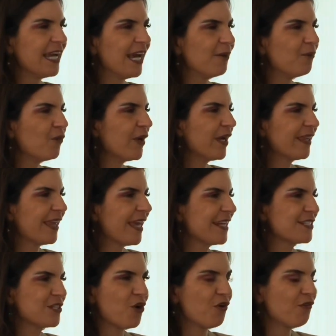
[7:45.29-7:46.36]
and we're there
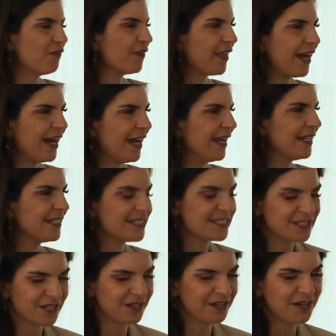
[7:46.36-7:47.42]
to offer that and
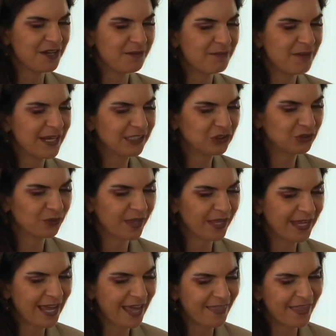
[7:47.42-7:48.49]
to make sure they
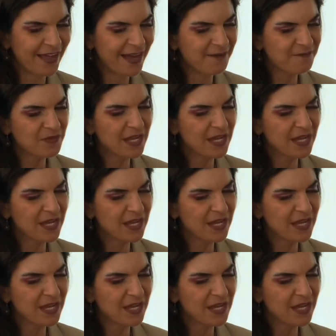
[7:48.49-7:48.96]
get that.